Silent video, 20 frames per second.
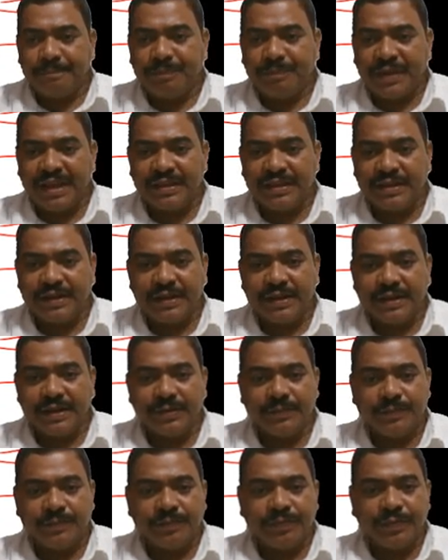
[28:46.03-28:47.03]
A3.
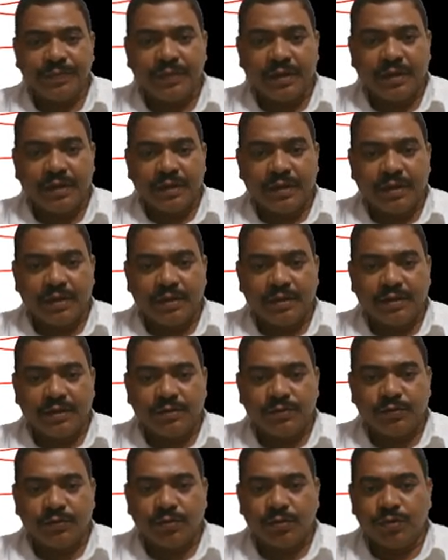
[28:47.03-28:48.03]
It is
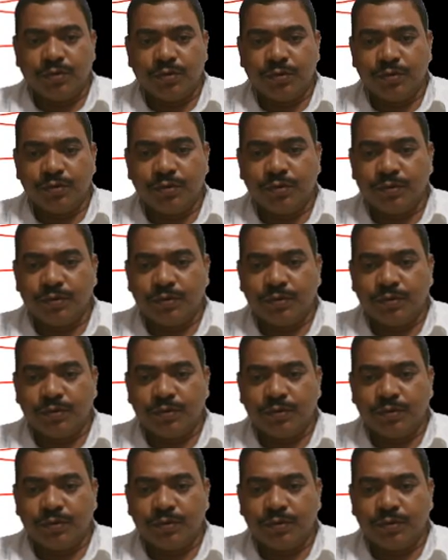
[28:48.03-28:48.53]
4